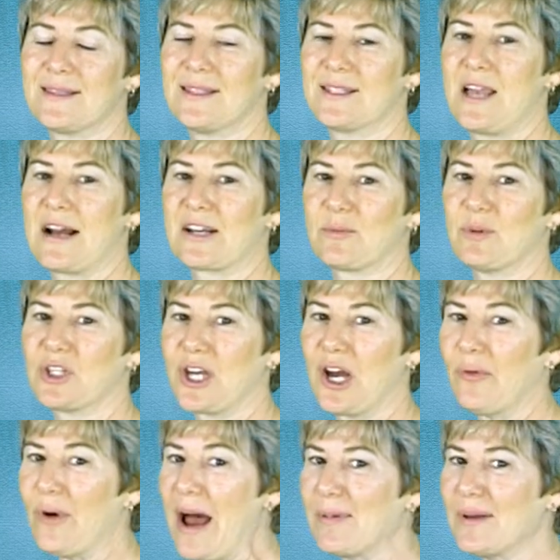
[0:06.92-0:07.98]
is Dr.
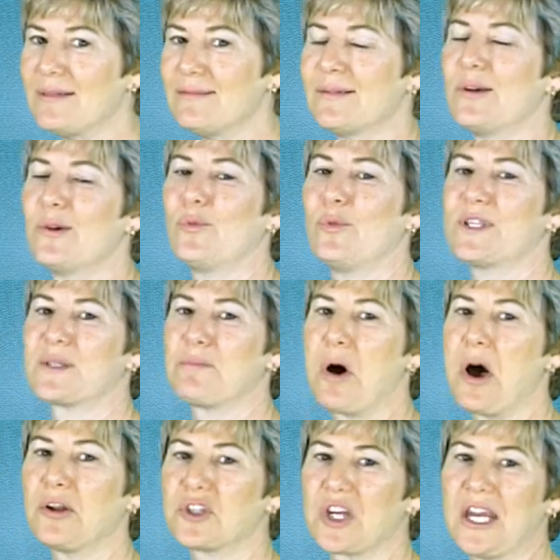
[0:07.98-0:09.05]
Michelle Robin with
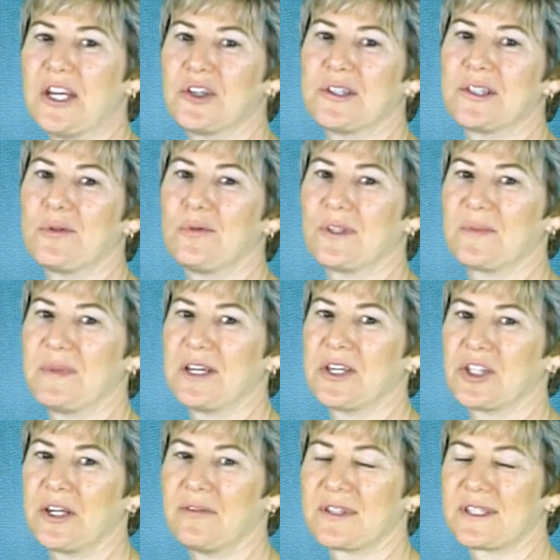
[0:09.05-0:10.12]
Small Changes Equals Big
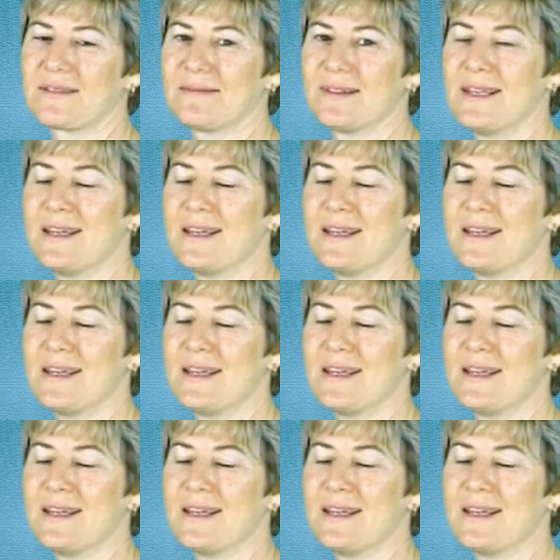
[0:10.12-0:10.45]
Shifts.